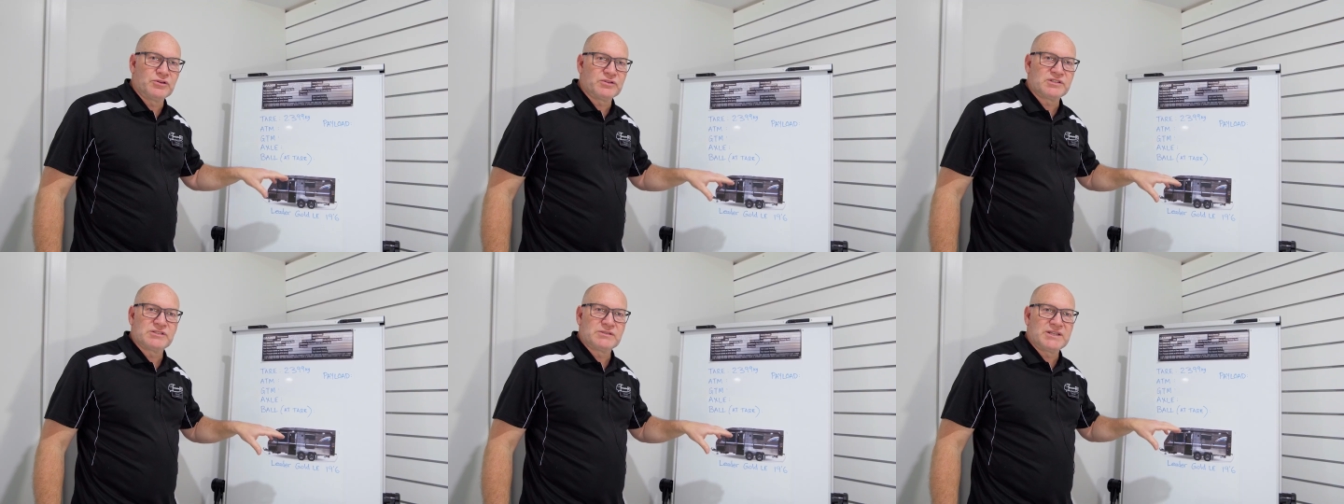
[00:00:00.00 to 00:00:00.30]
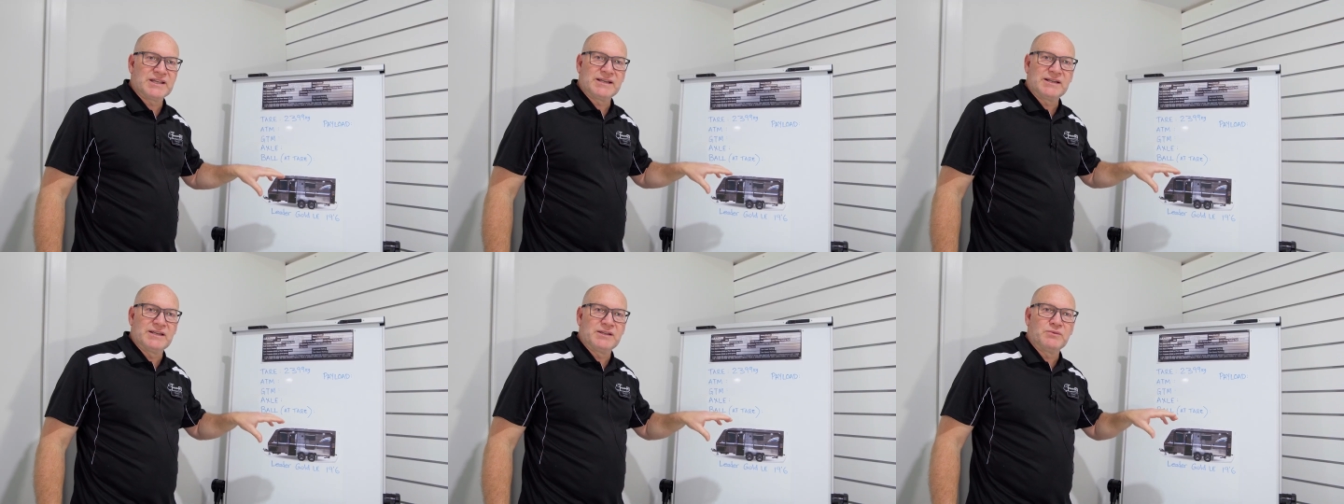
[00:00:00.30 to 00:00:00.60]
it's
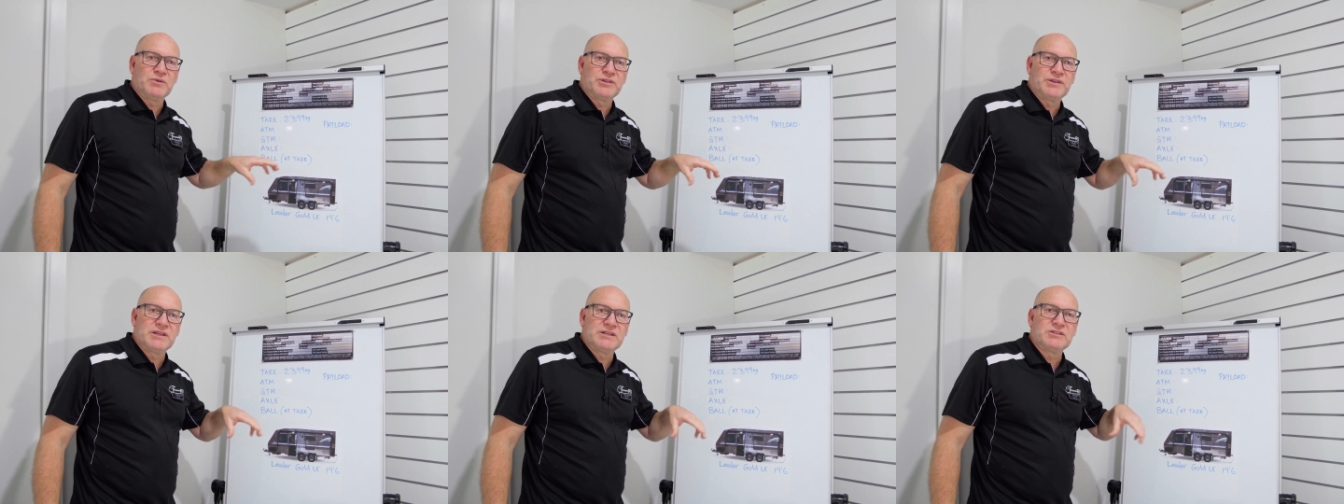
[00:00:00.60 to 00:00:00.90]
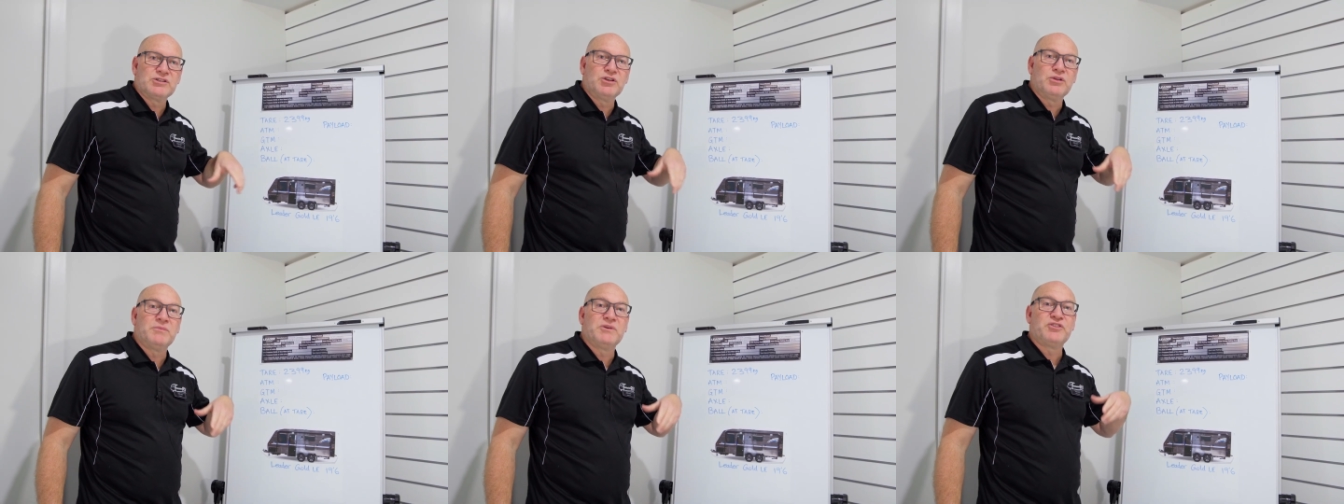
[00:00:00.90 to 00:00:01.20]
technically what they
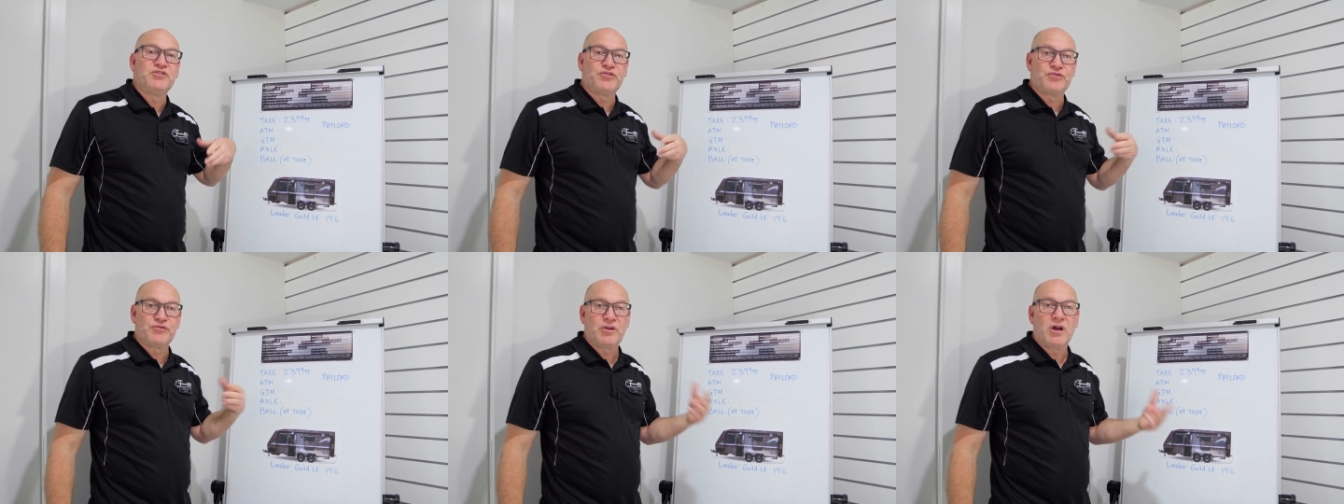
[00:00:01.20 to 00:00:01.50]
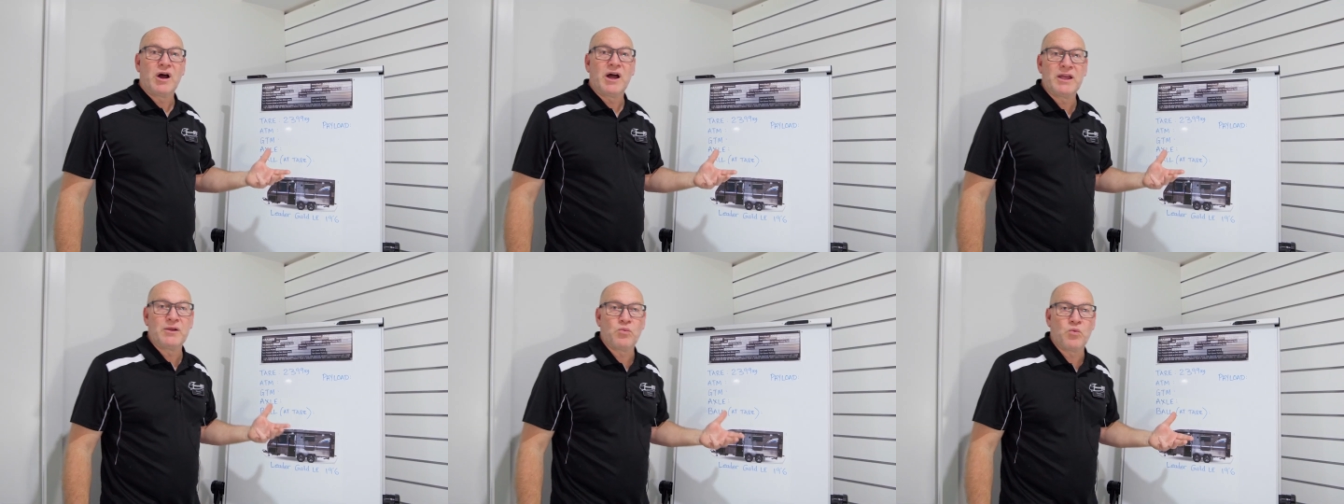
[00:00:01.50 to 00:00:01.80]
term a
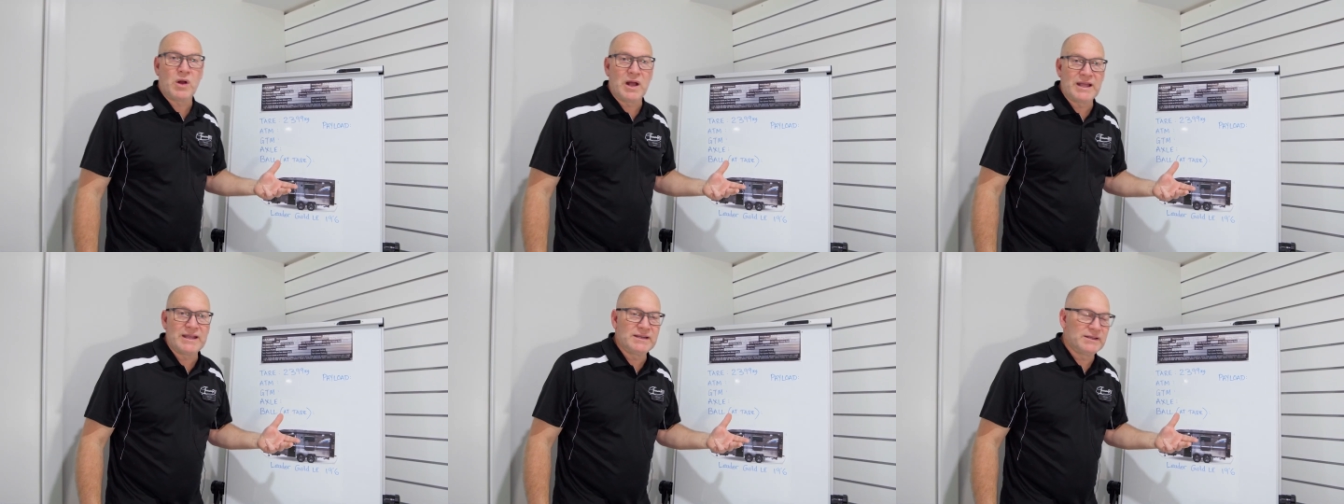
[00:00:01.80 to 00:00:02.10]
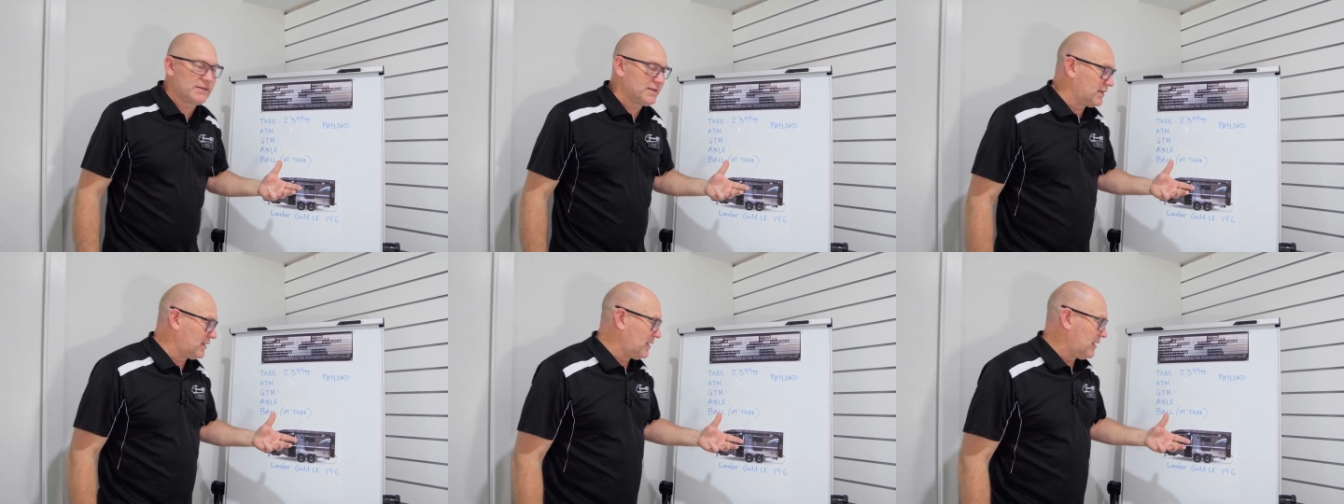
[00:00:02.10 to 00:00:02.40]
dry
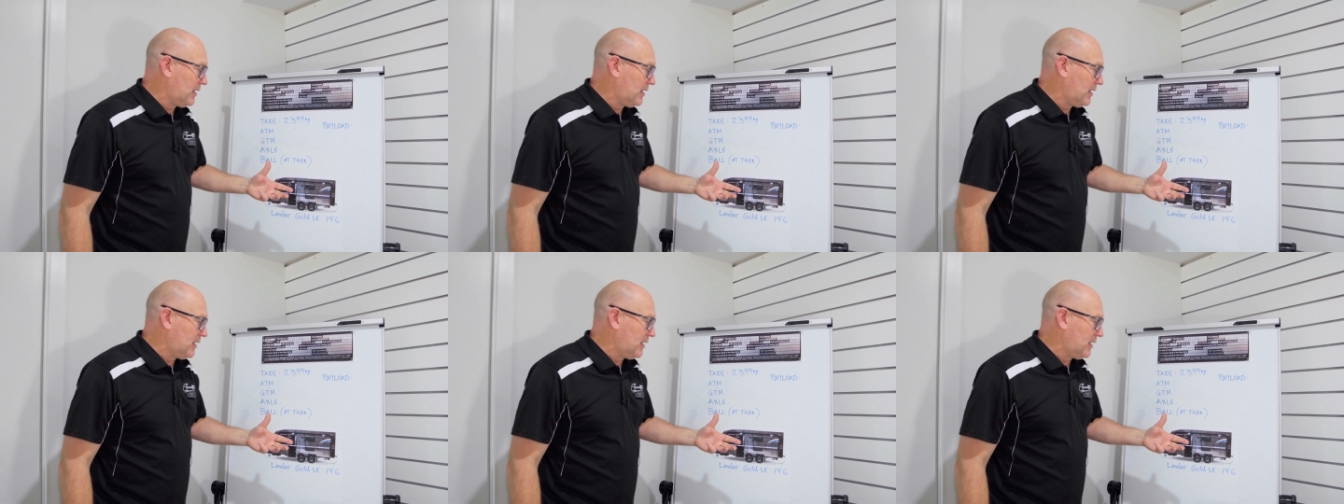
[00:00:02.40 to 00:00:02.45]
weight,